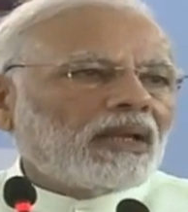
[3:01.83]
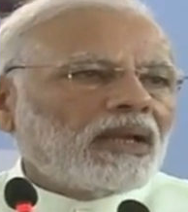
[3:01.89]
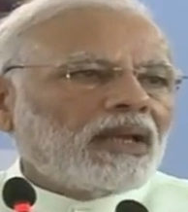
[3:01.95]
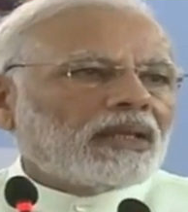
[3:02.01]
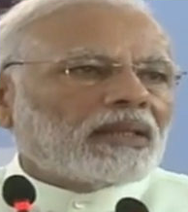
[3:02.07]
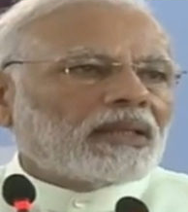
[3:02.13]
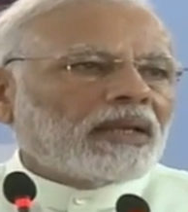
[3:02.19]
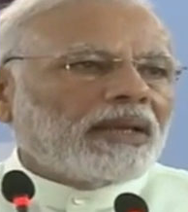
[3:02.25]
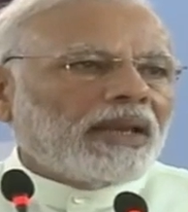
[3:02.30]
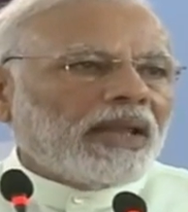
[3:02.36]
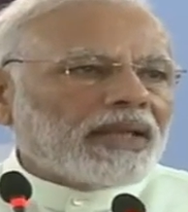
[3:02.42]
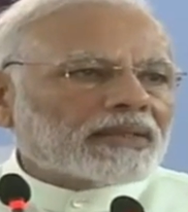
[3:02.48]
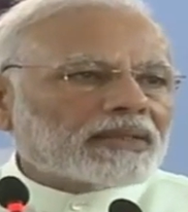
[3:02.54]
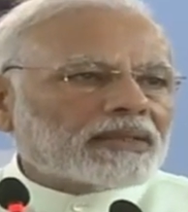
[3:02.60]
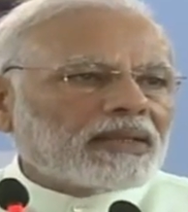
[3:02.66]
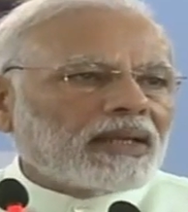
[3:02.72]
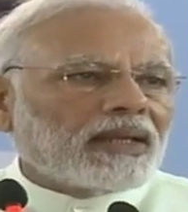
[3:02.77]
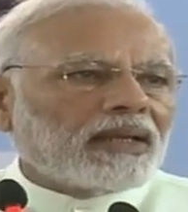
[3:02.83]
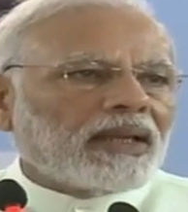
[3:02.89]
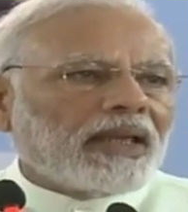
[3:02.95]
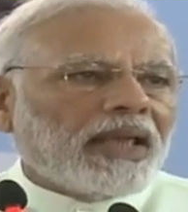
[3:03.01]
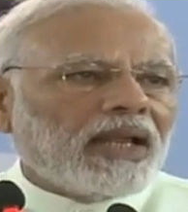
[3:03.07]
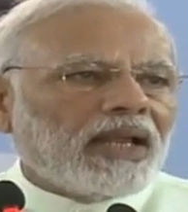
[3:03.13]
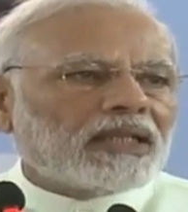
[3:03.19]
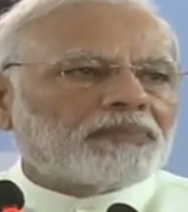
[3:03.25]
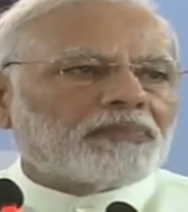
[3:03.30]
The National
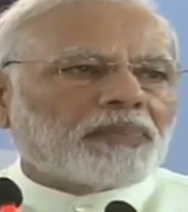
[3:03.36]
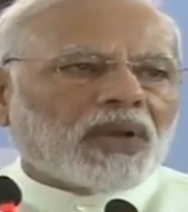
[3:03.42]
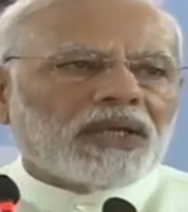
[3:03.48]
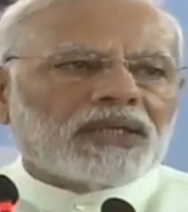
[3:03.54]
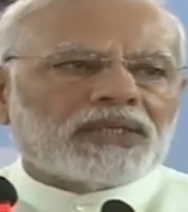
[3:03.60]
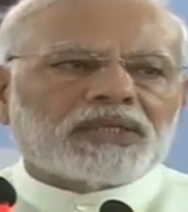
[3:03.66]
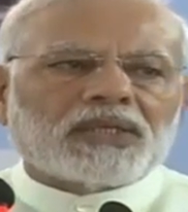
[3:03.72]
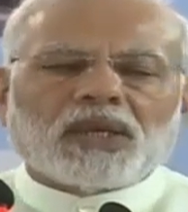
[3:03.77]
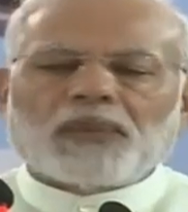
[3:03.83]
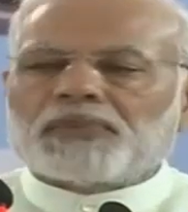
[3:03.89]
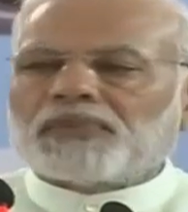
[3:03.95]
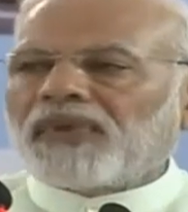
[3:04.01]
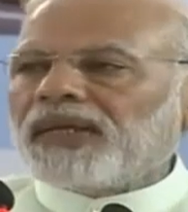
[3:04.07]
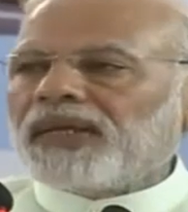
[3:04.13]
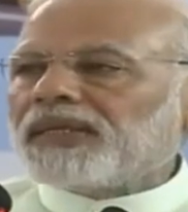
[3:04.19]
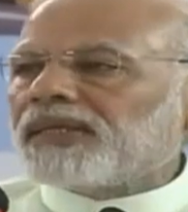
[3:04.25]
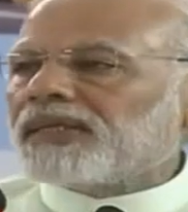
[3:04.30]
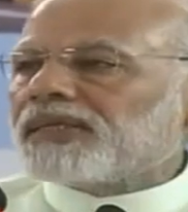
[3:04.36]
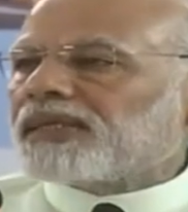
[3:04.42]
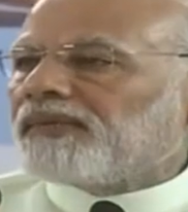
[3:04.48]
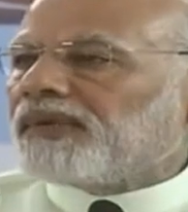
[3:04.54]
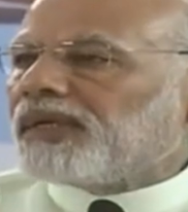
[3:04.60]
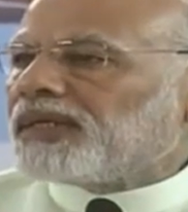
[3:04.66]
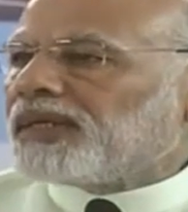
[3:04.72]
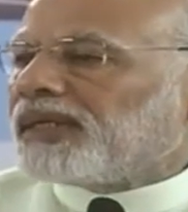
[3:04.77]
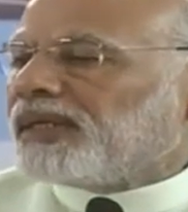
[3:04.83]
Health Policy of
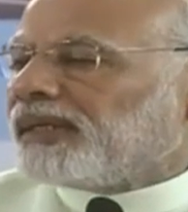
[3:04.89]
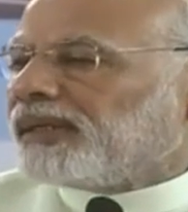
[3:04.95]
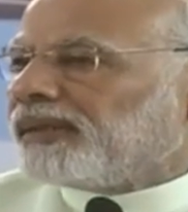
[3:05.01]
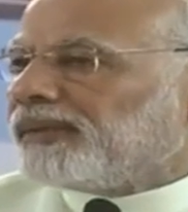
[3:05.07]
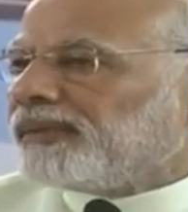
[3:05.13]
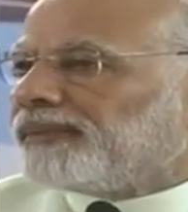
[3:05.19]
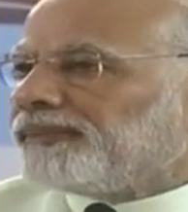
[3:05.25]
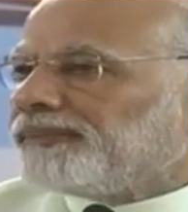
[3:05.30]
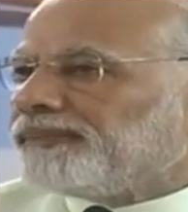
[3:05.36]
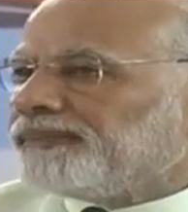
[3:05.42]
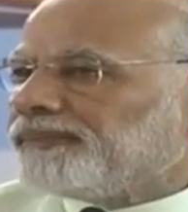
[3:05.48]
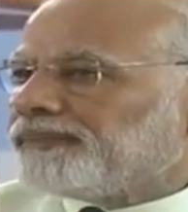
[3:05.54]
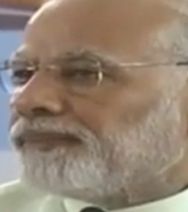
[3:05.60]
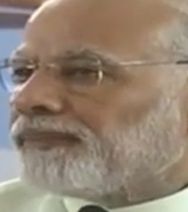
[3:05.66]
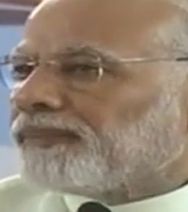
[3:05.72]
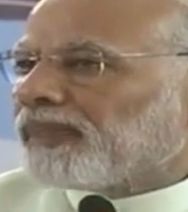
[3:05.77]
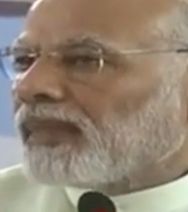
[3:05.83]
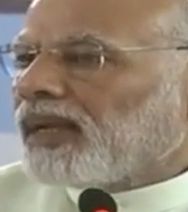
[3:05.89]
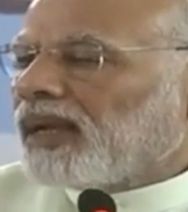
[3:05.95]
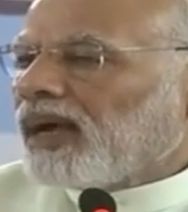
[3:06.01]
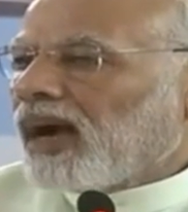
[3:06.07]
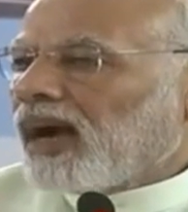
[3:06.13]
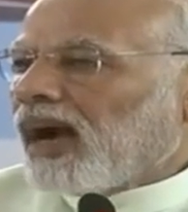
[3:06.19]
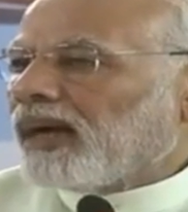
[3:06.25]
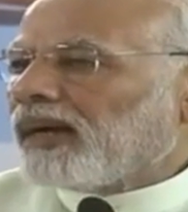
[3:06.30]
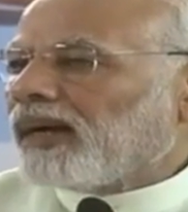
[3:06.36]
2017
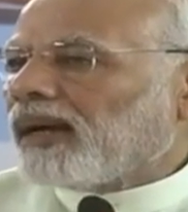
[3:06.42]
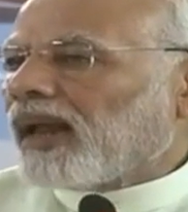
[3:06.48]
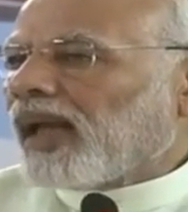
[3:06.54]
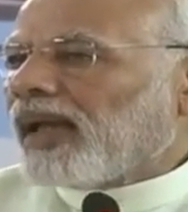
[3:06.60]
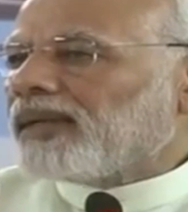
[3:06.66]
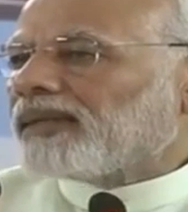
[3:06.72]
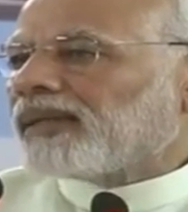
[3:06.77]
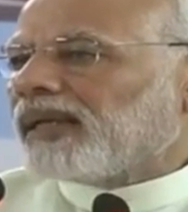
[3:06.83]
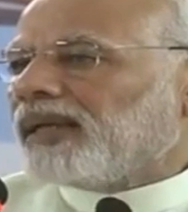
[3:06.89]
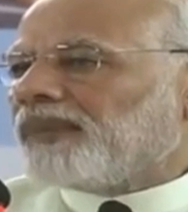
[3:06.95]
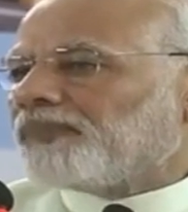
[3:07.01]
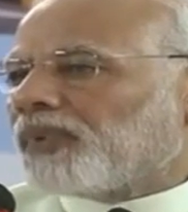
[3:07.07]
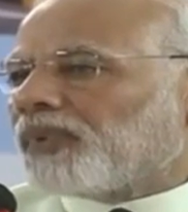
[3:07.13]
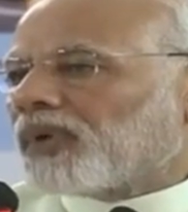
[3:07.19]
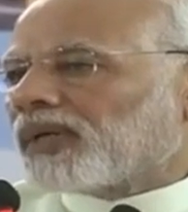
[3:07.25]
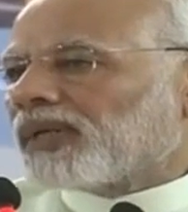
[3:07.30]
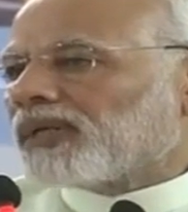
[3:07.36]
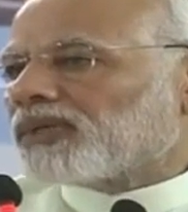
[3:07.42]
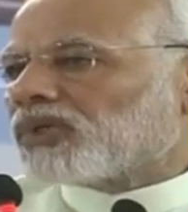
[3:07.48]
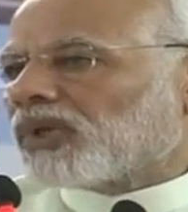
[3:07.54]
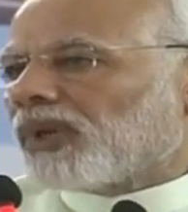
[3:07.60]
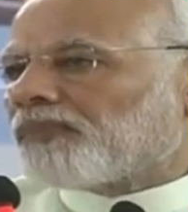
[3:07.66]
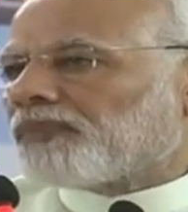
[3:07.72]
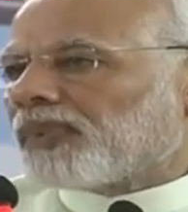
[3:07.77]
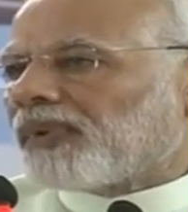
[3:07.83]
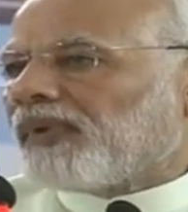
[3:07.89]
underlines the importance
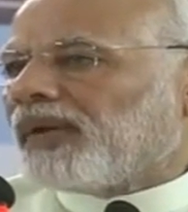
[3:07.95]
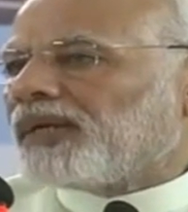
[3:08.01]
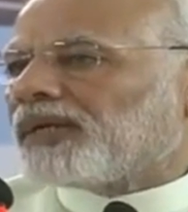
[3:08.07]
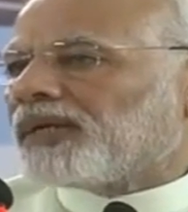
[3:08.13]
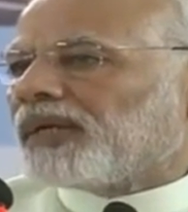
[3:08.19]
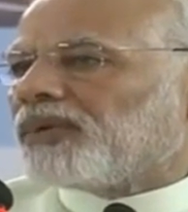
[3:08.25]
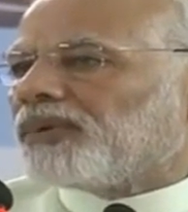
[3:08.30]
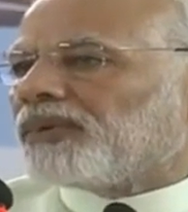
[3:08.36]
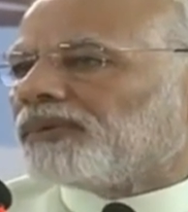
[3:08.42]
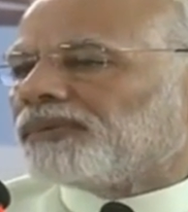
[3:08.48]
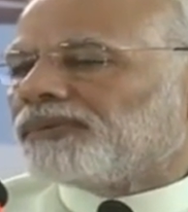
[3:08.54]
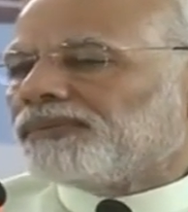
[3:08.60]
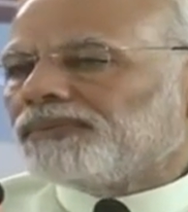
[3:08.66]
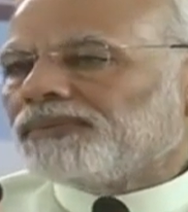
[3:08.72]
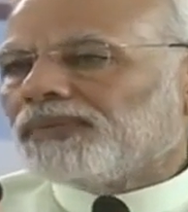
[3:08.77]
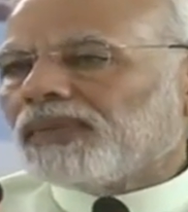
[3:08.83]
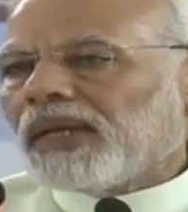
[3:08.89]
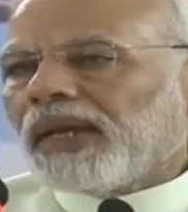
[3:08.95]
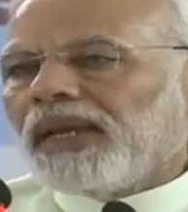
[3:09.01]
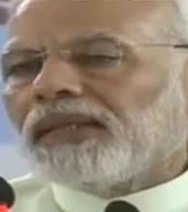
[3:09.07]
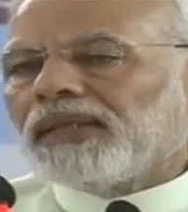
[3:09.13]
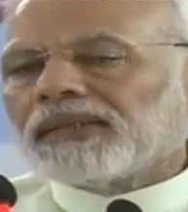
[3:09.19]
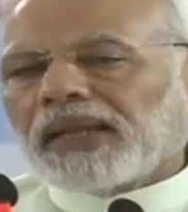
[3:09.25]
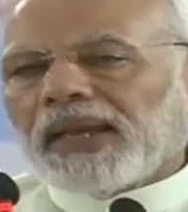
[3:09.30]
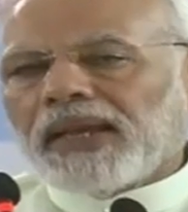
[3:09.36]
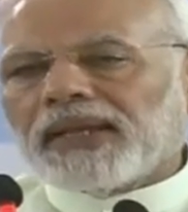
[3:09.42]
of preventive
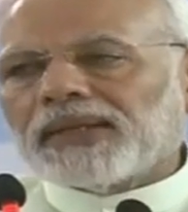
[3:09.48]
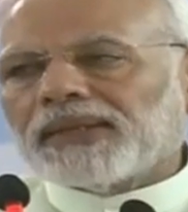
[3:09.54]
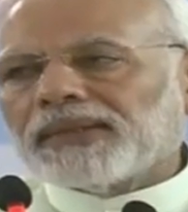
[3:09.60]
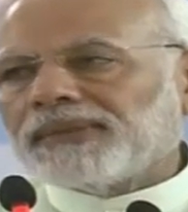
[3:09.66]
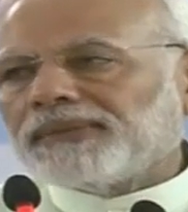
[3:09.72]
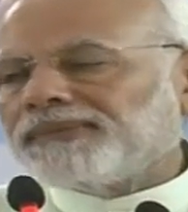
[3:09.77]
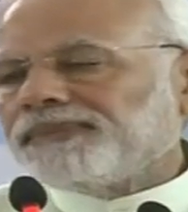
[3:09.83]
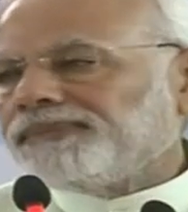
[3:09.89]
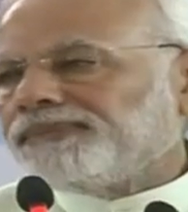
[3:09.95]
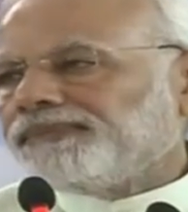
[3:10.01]
health care.